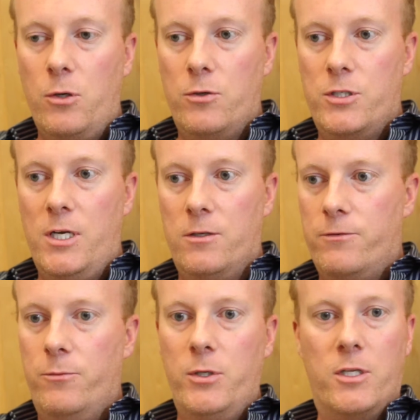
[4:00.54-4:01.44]
solar
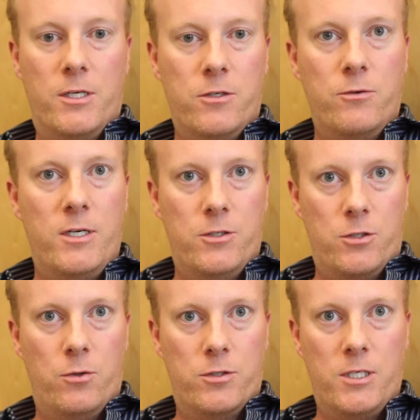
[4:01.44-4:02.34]
cells, for building integrated
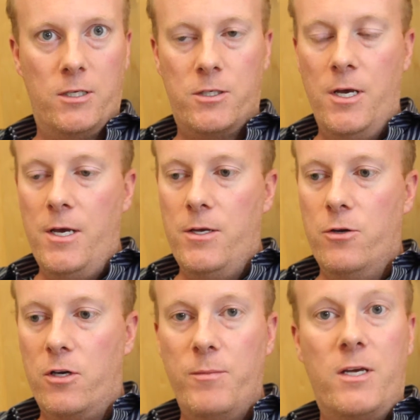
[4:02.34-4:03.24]
solar cells,
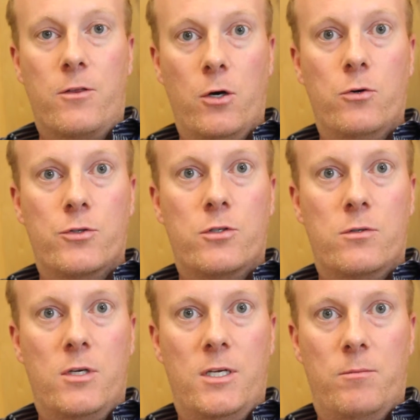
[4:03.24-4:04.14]
you can make
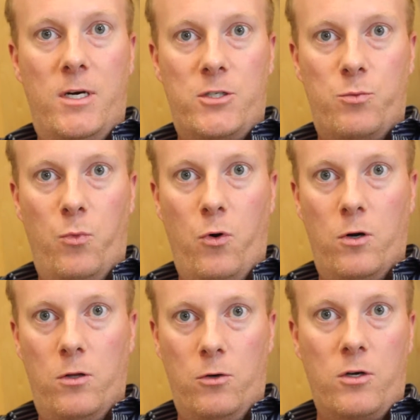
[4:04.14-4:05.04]
those in a much
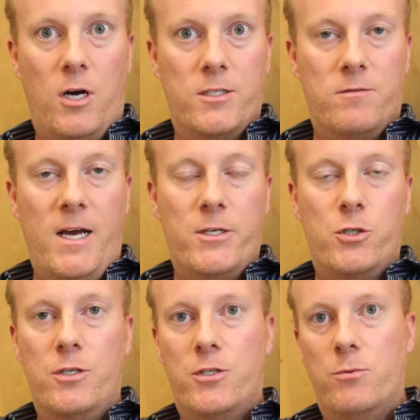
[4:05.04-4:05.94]
more low-cost
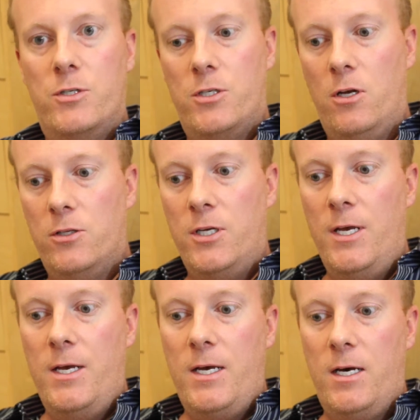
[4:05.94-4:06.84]
fashion as a result
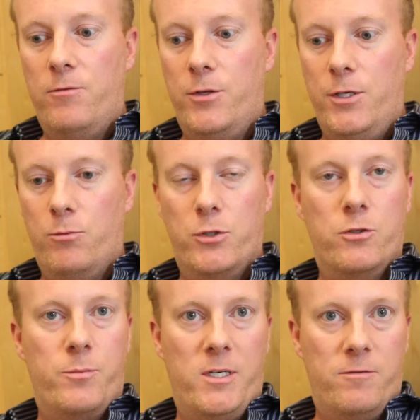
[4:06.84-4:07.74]
of the
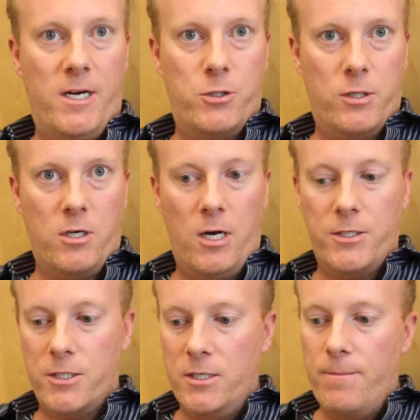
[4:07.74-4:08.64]
reduced manufacturing
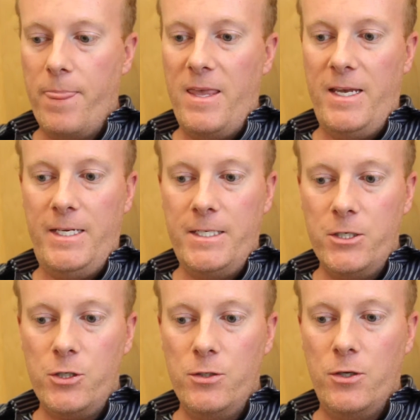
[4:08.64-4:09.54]
costs. In
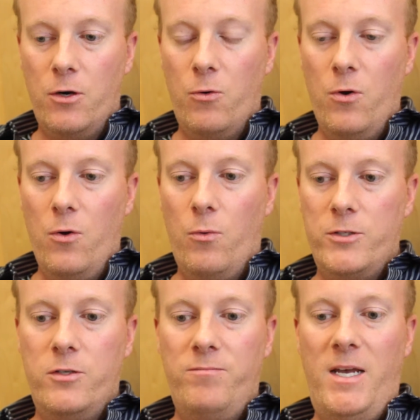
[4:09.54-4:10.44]
addition, though,
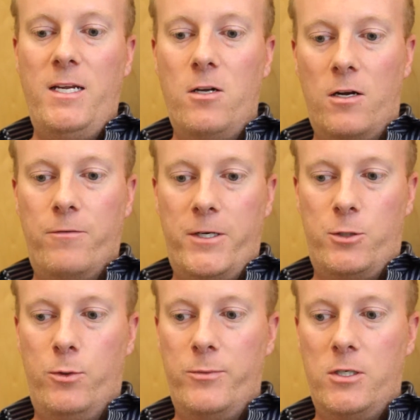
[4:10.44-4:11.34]
once you've made it on a
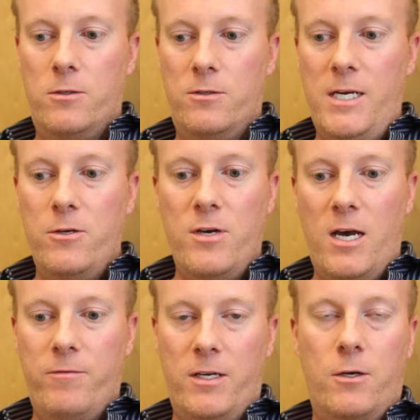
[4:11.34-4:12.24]
flexible material, now you
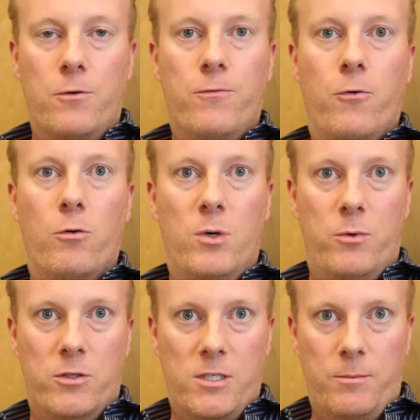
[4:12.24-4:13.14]
have a
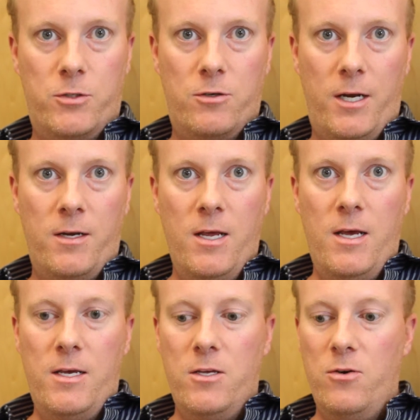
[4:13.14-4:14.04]
conformable substrate.
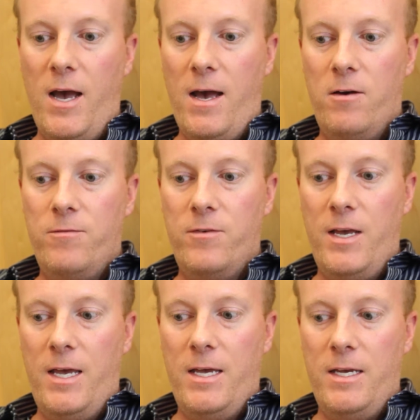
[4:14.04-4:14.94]
You have
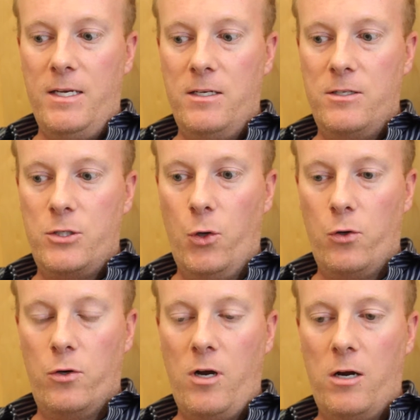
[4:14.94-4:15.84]
a
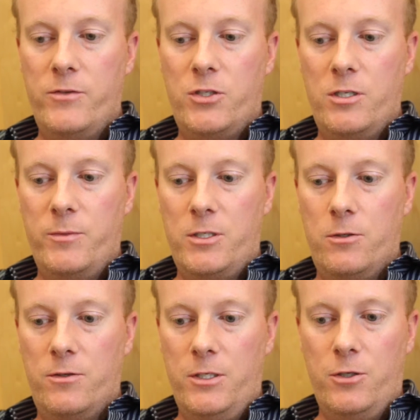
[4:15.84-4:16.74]
solar harvesting
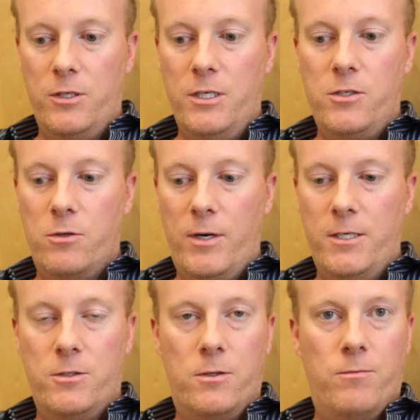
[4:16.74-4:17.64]
material that you can
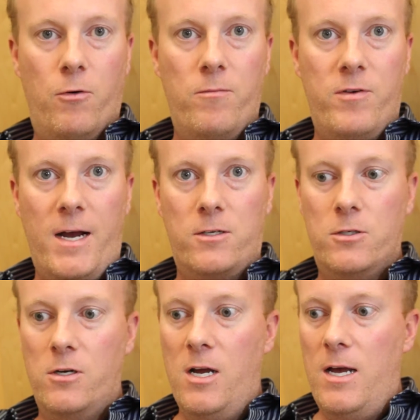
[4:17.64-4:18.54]
integrate into the form
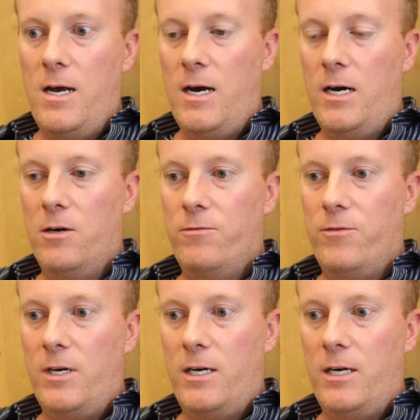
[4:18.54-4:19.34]
factor of